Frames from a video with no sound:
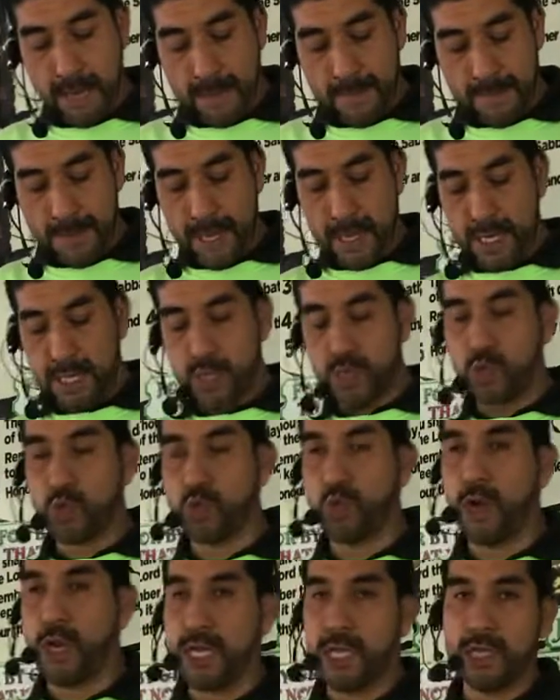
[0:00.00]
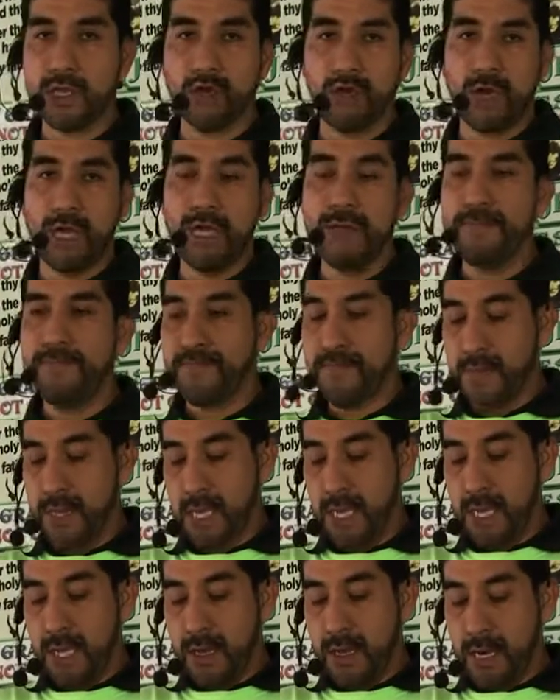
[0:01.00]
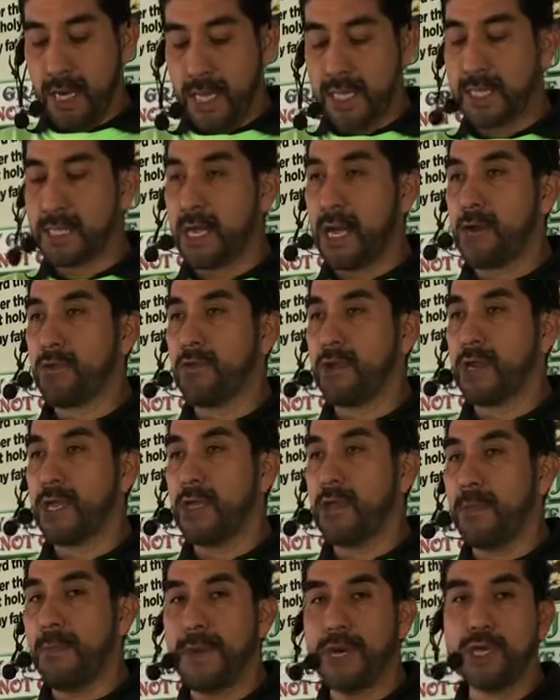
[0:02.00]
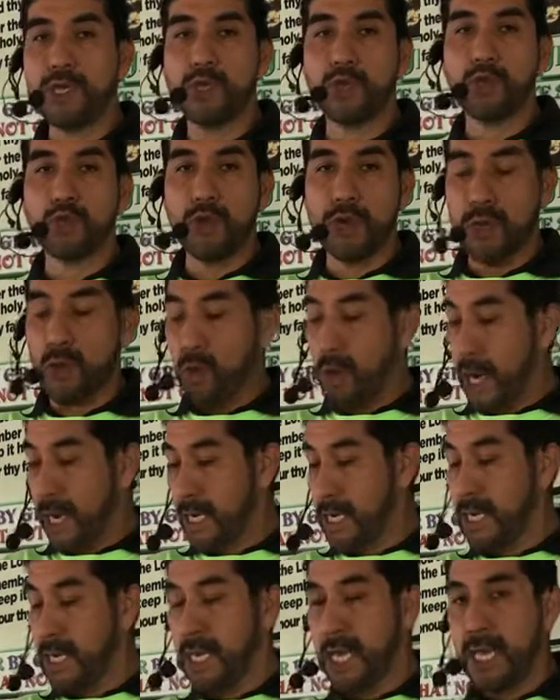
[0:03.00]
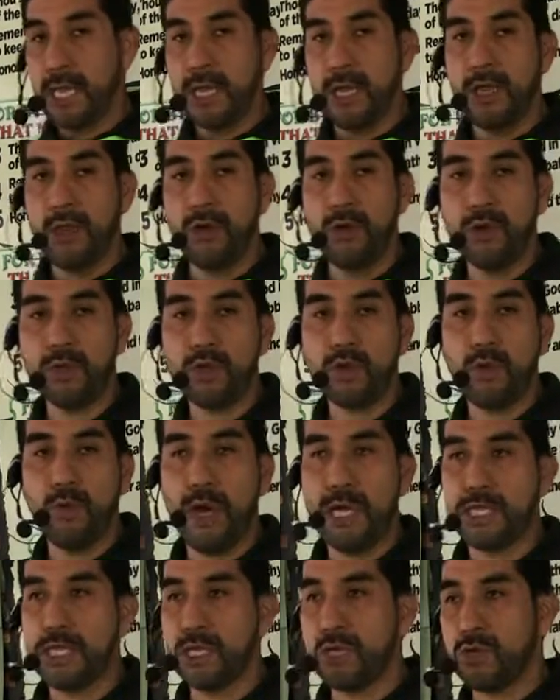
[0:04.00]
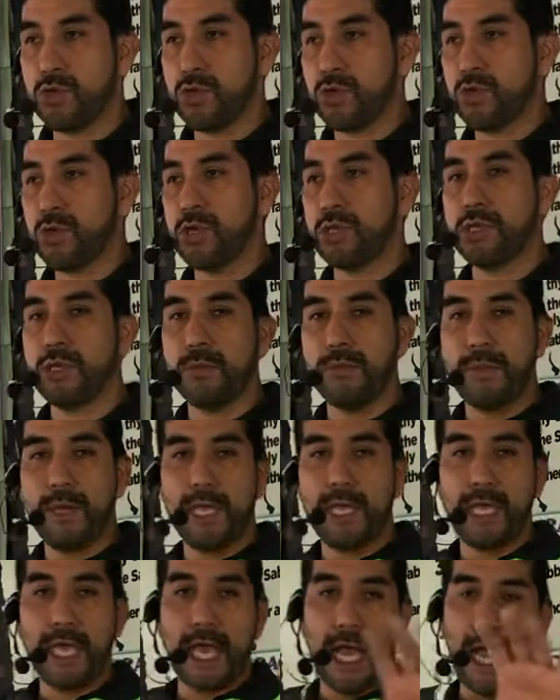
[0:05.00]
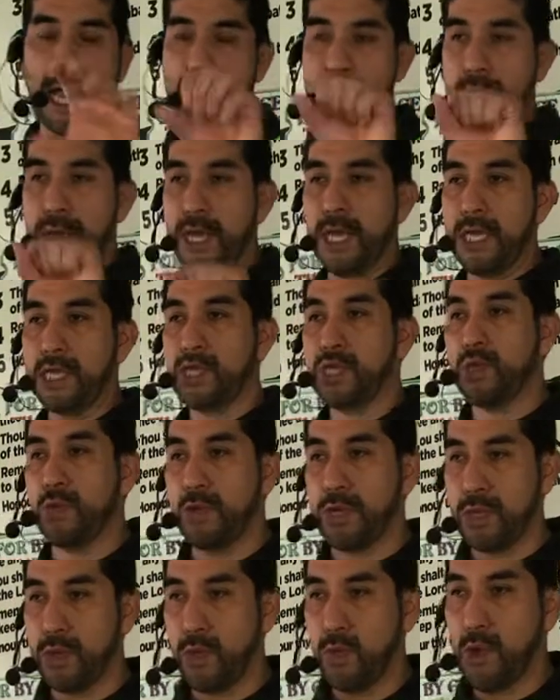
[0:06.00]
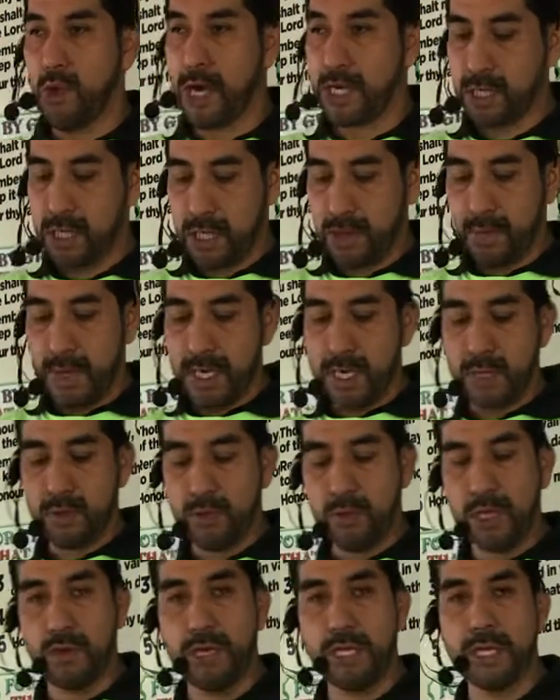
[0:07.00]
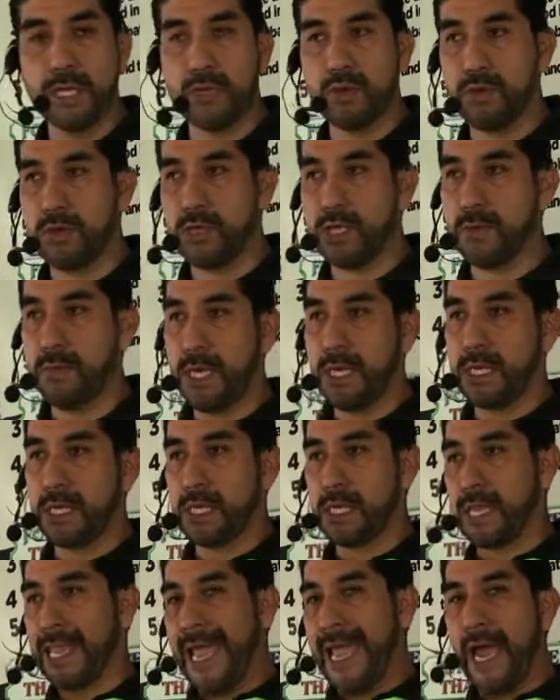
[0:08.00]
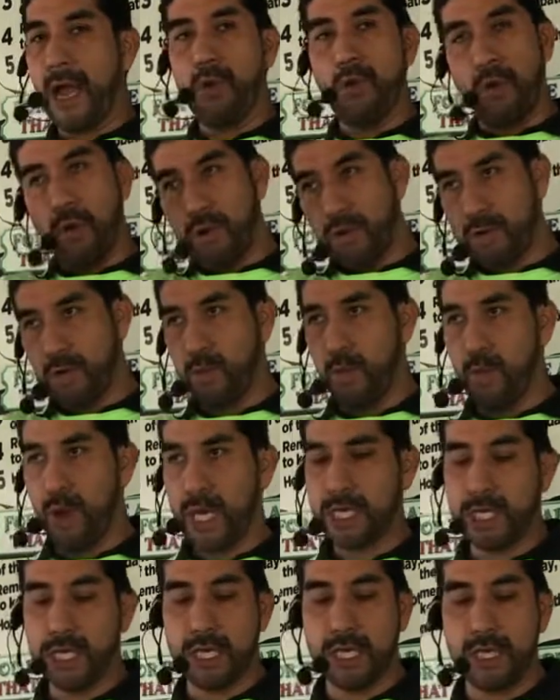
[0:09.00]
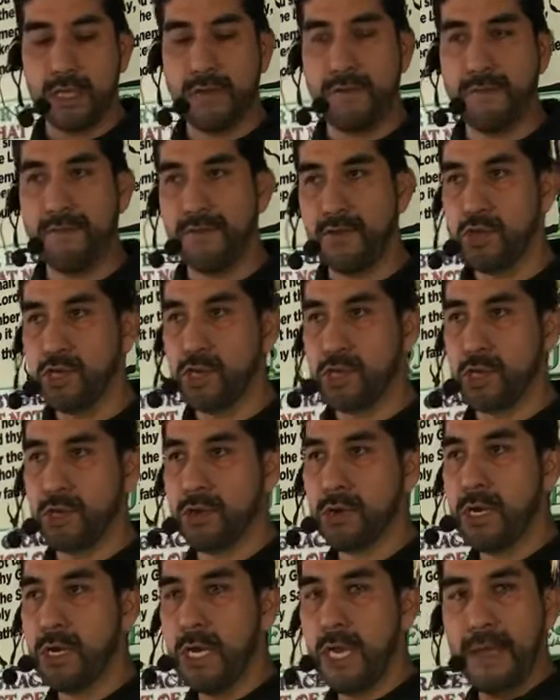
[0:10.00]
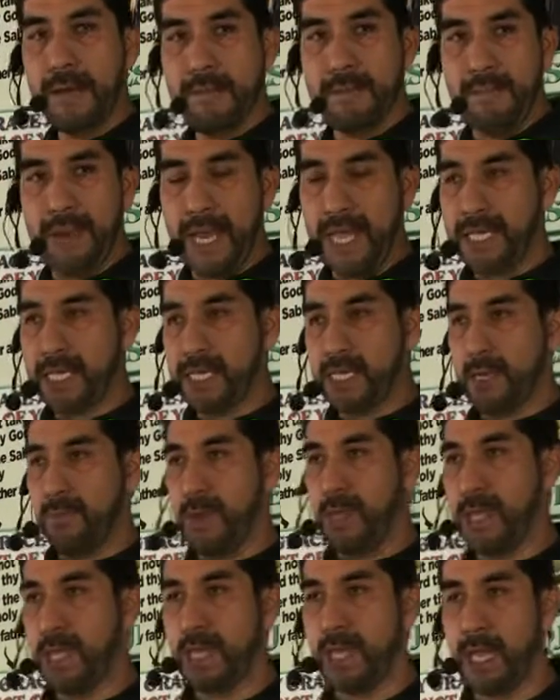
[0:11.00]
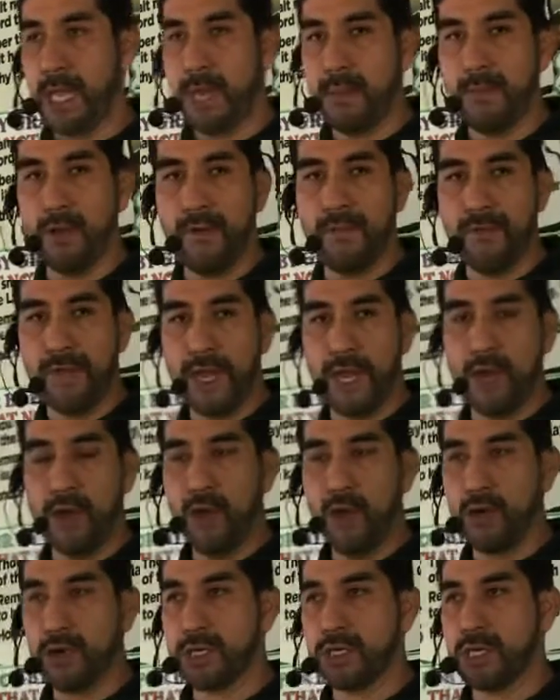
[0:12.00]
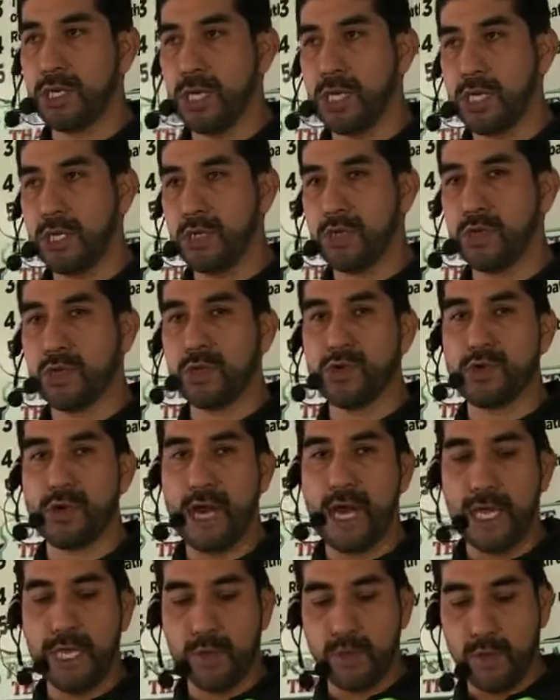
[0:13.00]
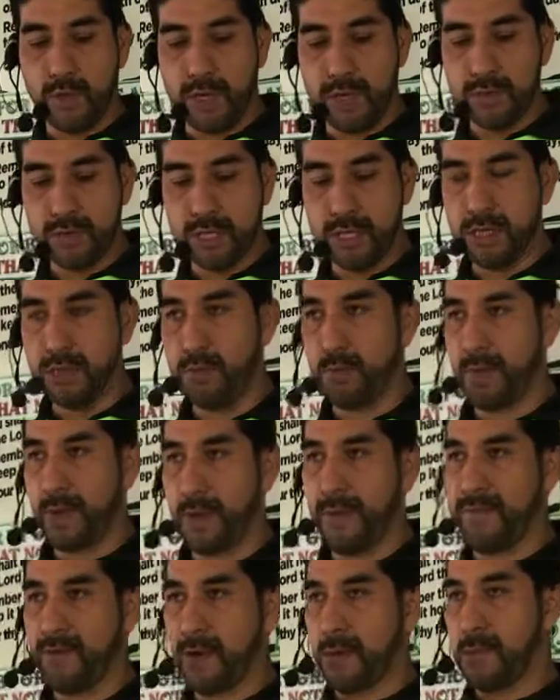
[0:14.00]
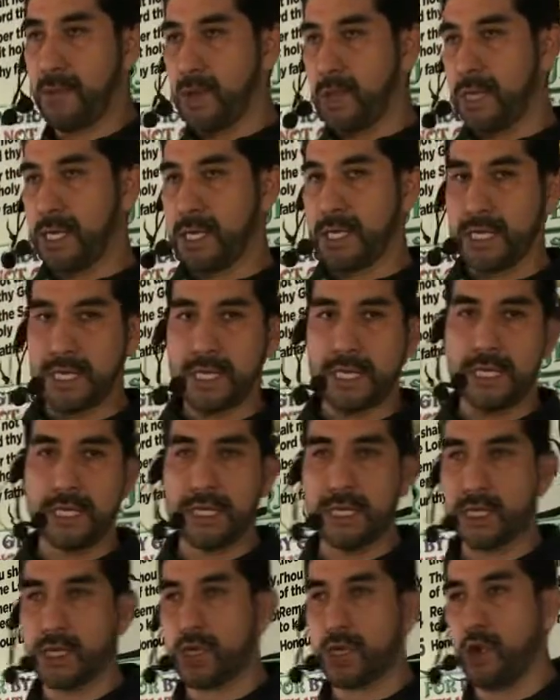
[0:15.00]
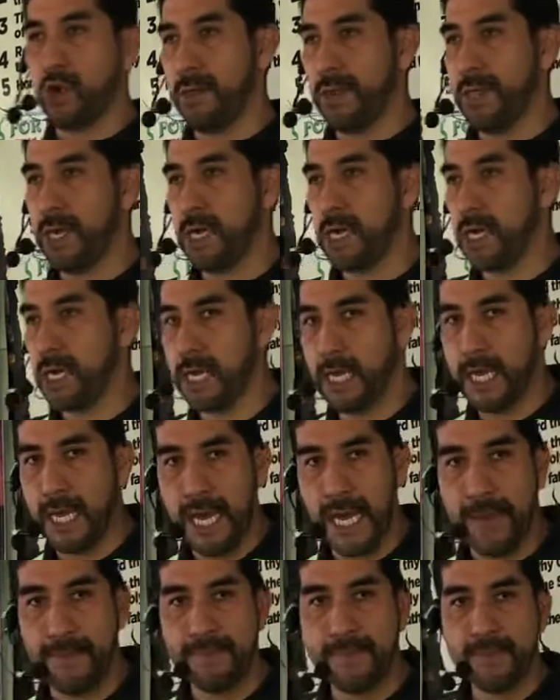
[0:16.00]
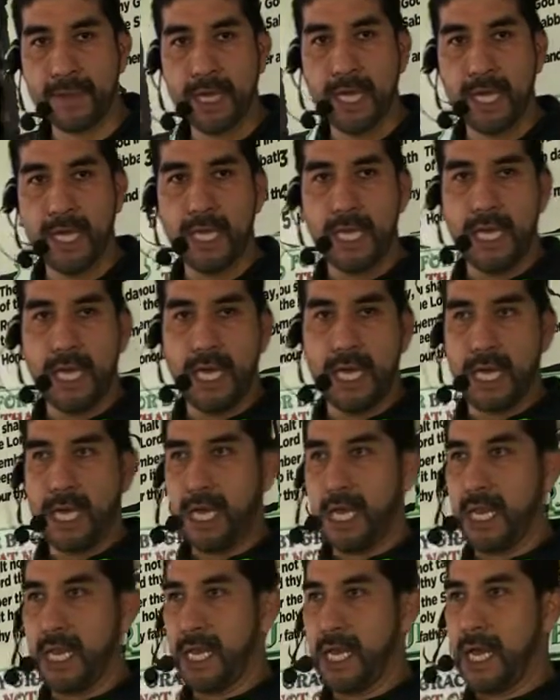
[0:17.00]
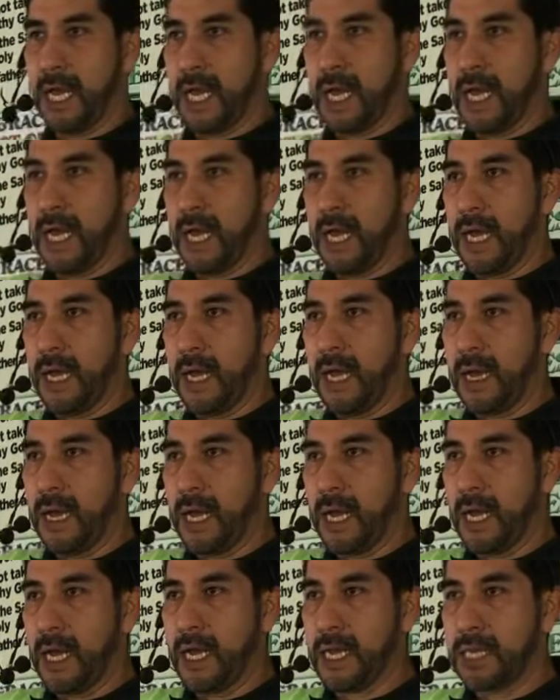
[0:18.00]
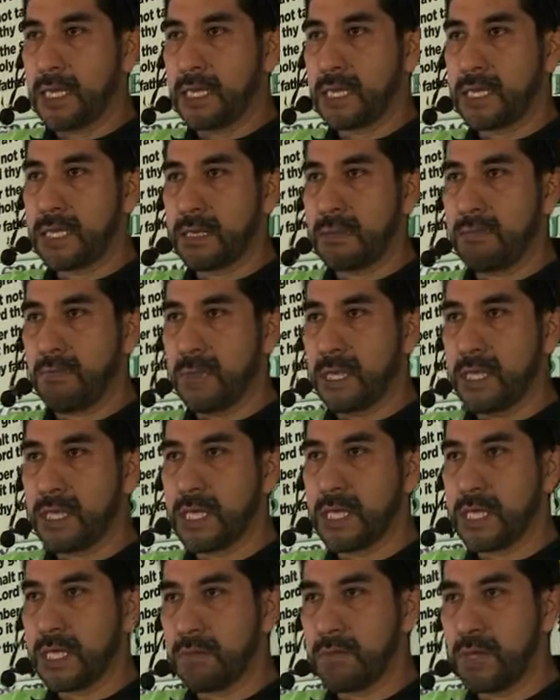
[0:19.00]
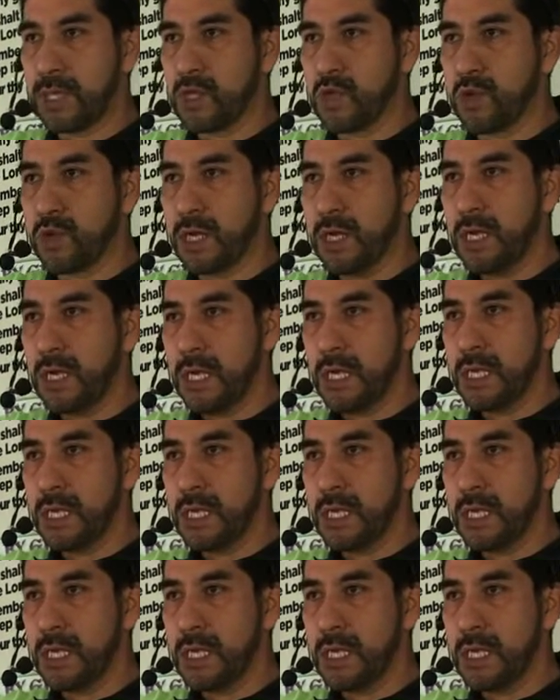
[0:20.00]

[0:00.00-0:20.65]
verse 23. Let's start reading on verse 21. Those who watching through social media, God bless you. When you watch this message, when you listen to this message now, or you watching in the future, blessed be the name of the Lord Jesus Christ. We continue praying for our brothers and sisters over there in uh, in uh, Missouri,